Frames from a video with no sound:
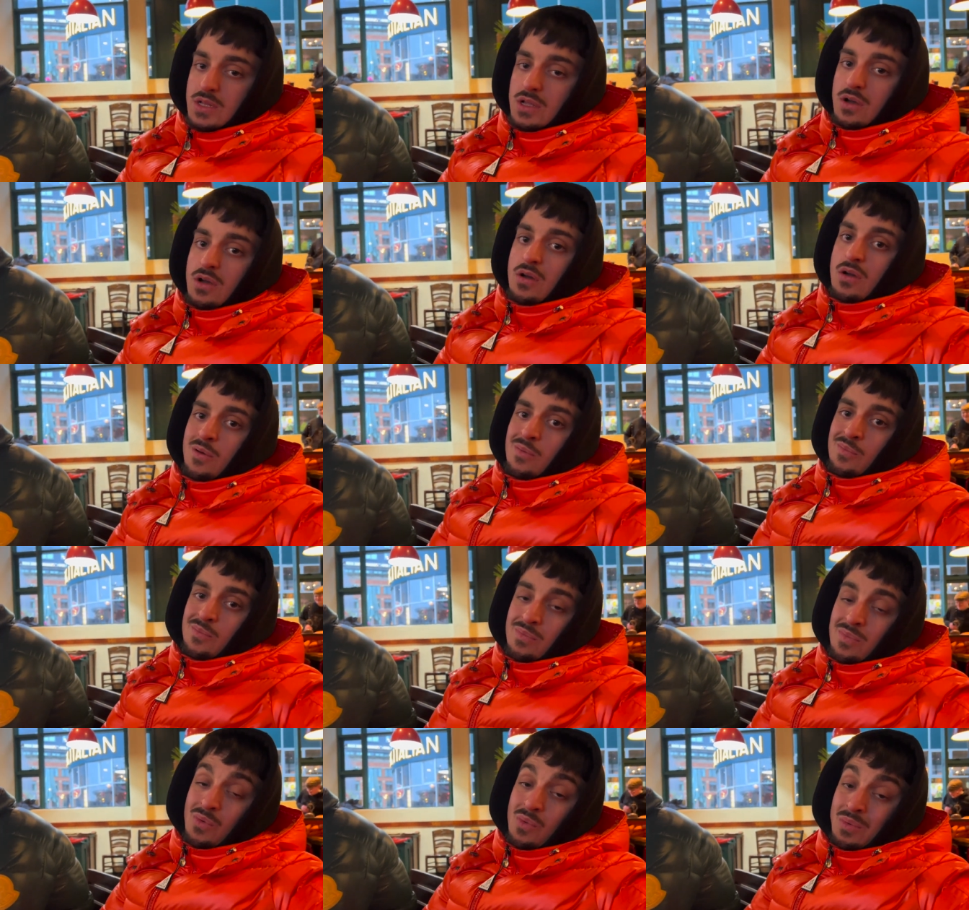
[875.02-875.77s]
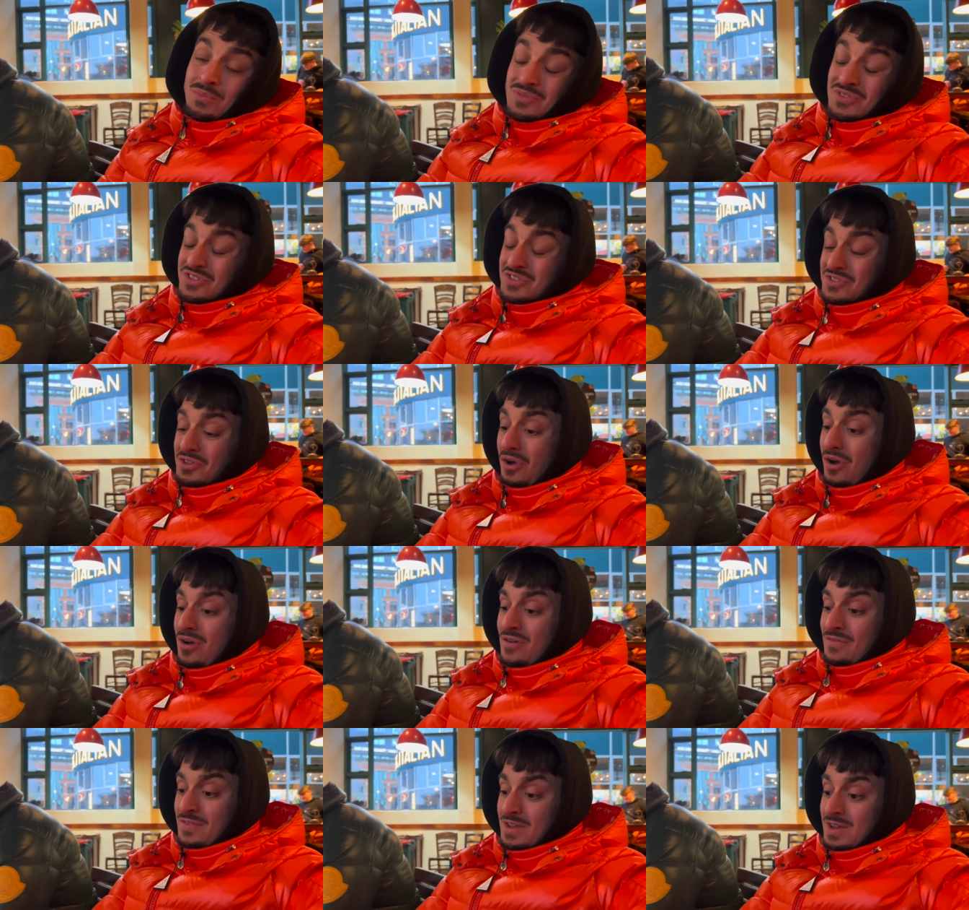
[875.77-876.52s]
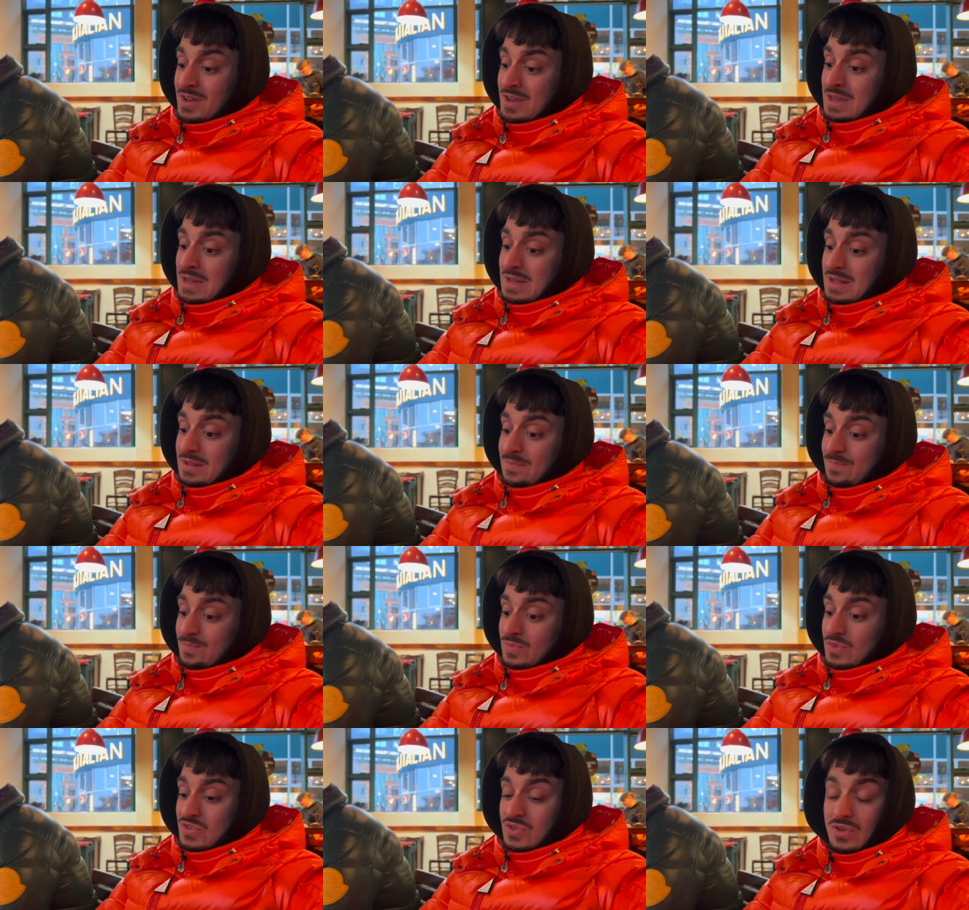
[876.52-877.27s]
Um, I'm starving.
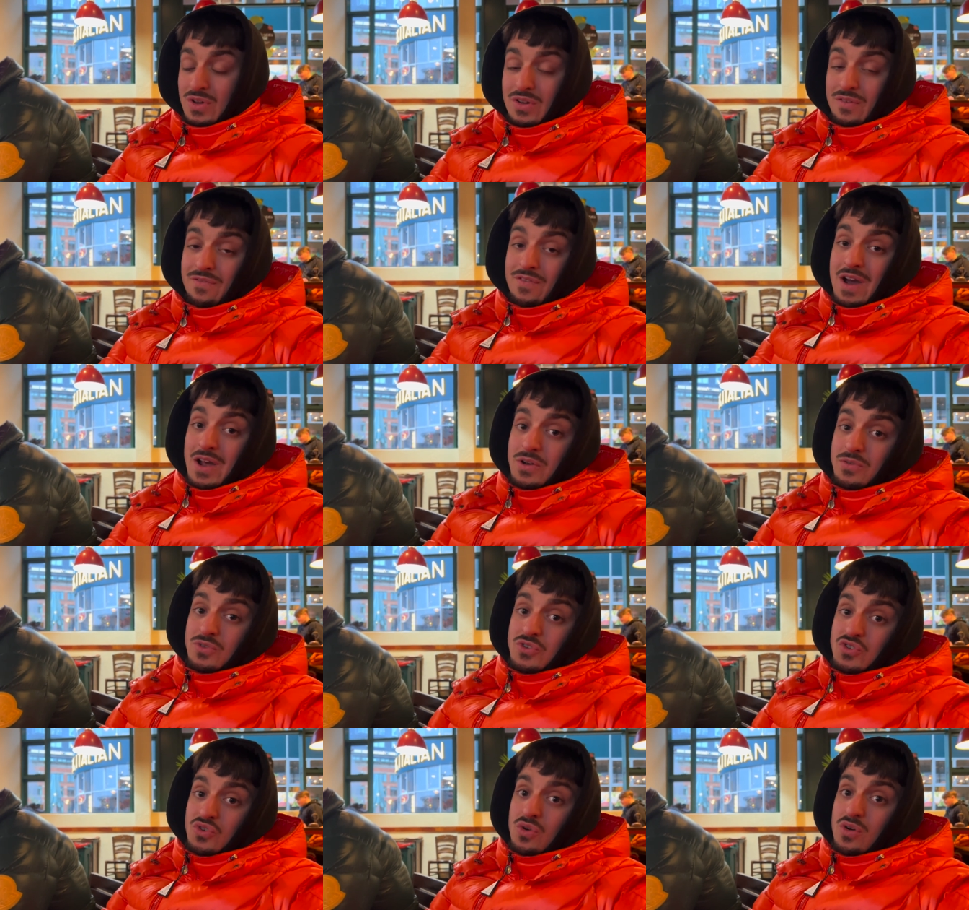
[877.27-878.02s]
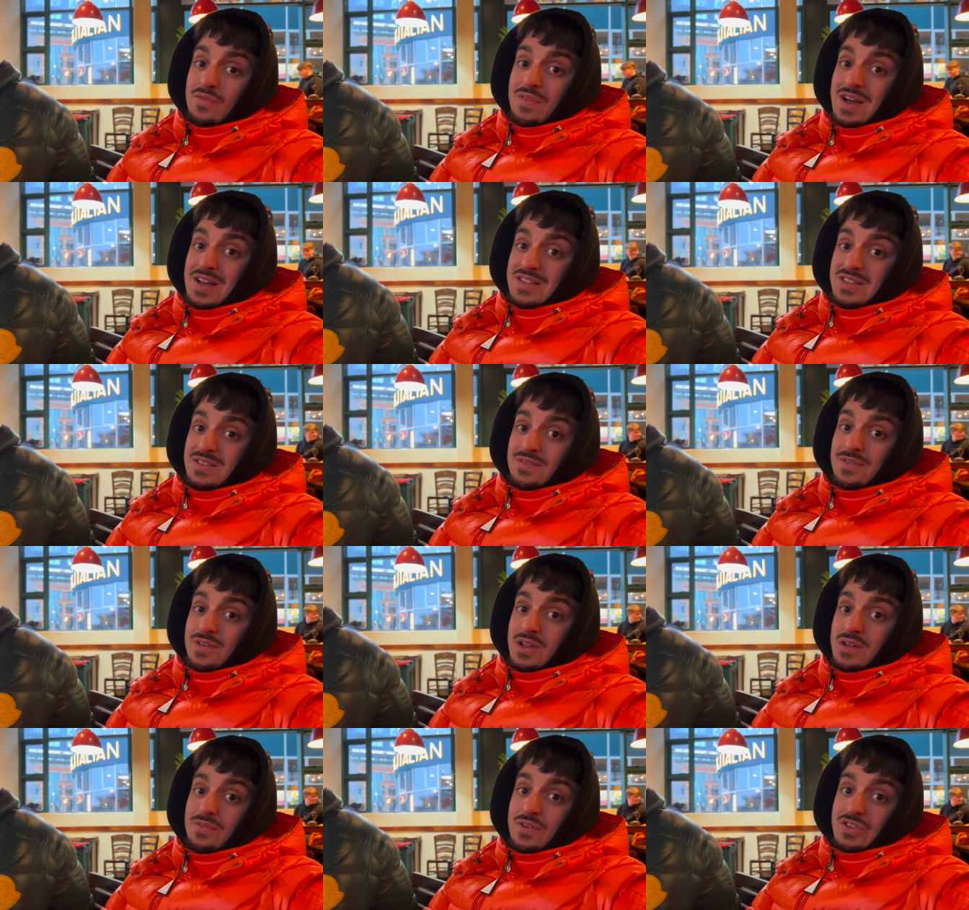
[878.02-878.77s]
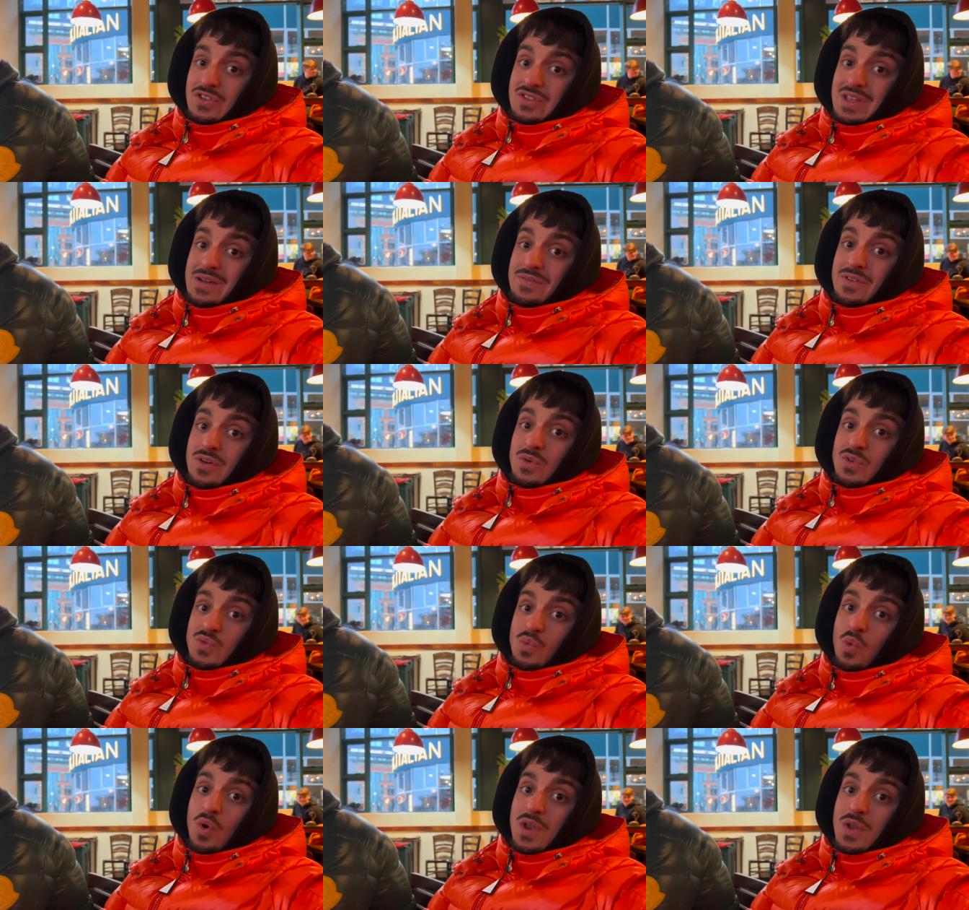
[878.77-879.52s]
So the final result of Aston Villa versus Everton
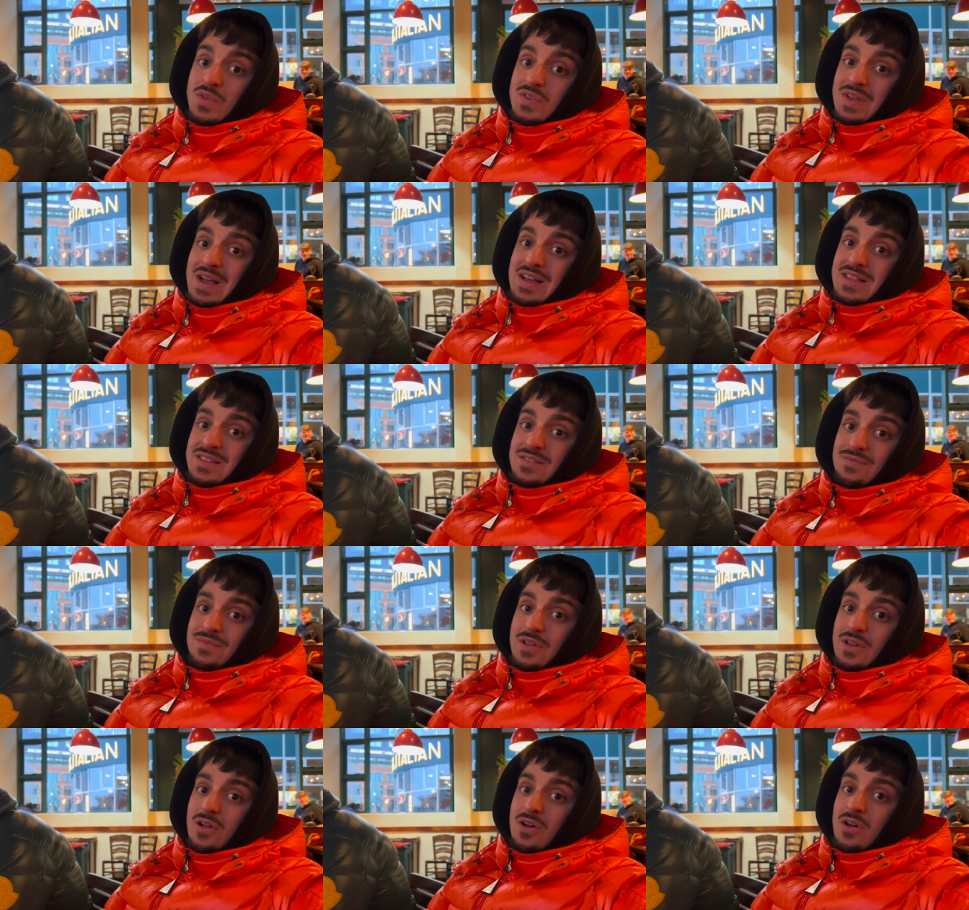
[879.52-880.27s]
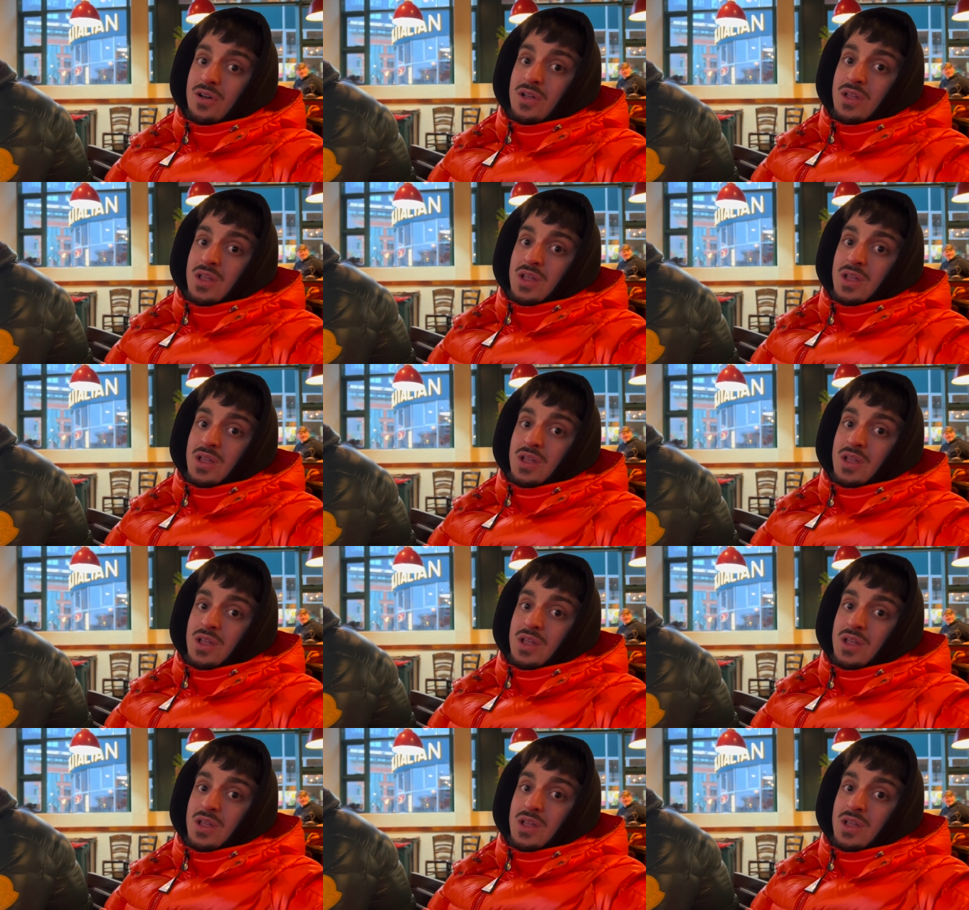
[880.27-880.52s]
was 1-0 to Aston Villa.